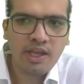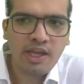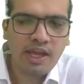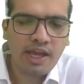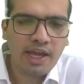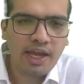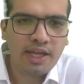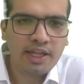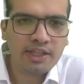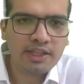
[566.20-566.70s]

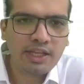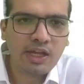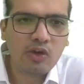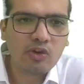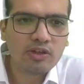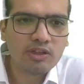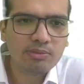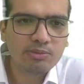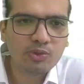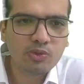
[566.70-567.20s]
And
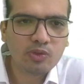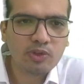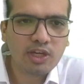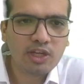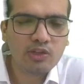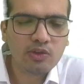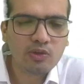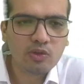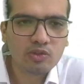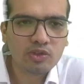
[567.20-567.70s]
now comes to
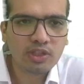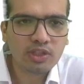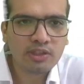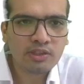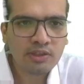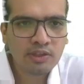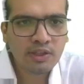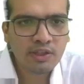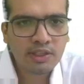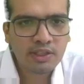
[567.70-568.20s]

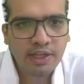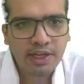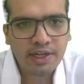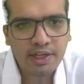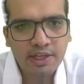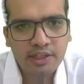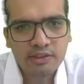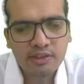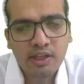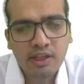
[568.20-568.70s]
conclusion,
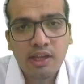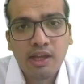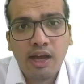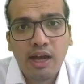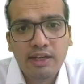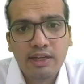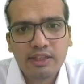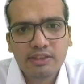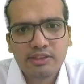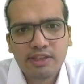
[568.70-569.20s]
that is
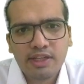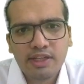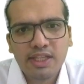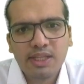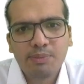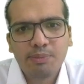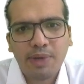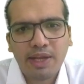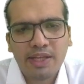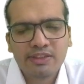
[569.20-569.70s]

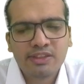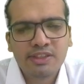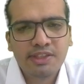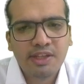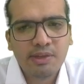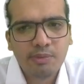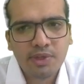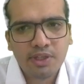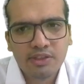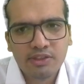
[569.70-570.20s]
understanding price
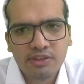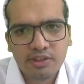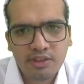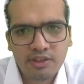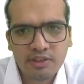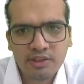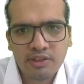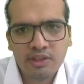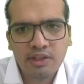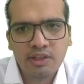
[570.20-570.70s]

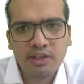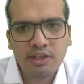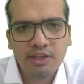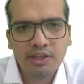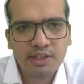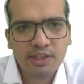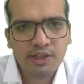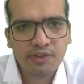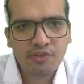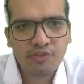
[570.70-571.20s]
determination
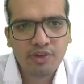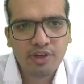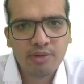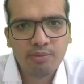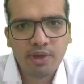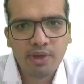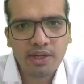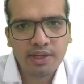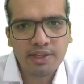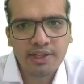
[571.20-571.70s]
in different
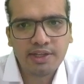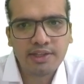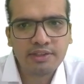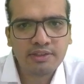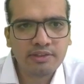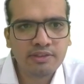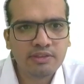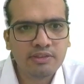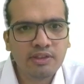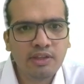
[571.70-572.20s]

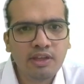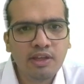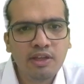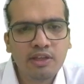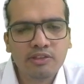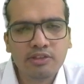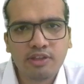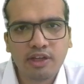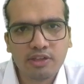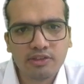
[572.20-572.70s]
market
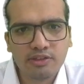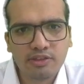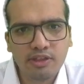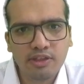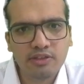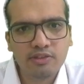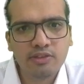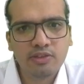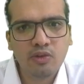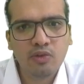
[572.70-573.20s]

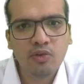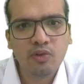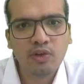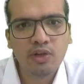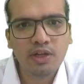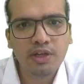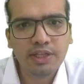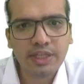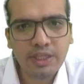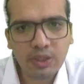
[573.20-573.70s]
structures
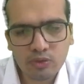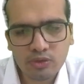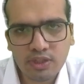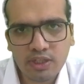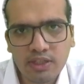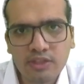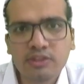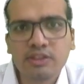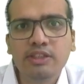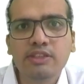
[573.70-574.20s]
gives
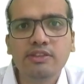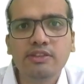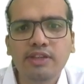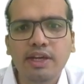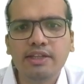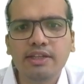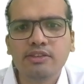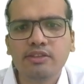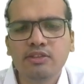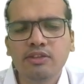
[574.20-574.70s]
us
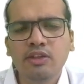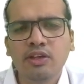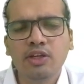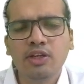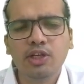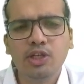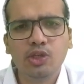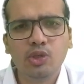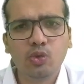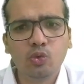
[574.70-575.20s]
insights
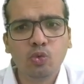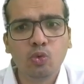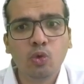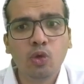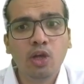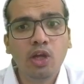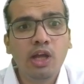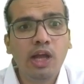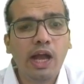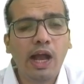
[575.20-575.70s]
into
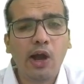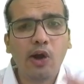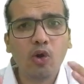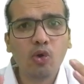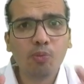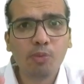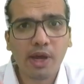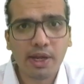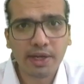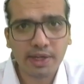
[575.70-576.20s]

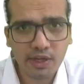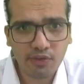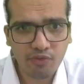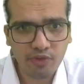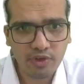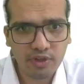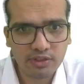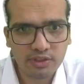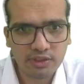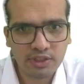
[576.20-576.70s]
how market
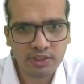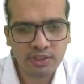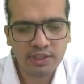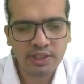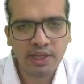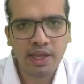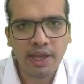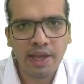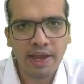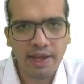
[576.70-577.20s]

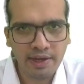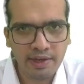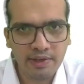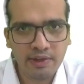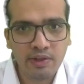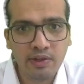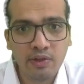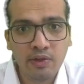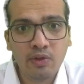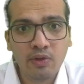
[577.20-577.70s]
function and
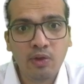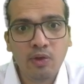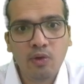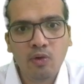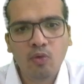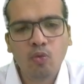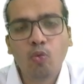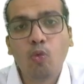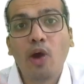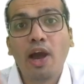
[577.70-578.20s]

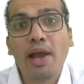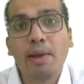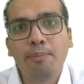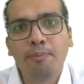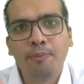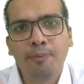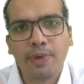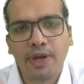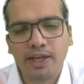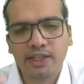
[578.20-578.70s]
why
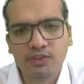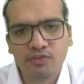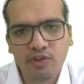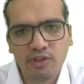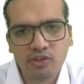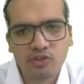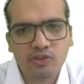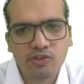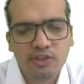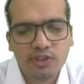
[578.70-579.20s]
price
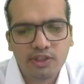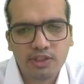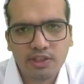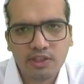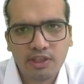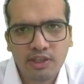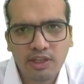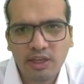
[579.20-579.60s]
fluctuate.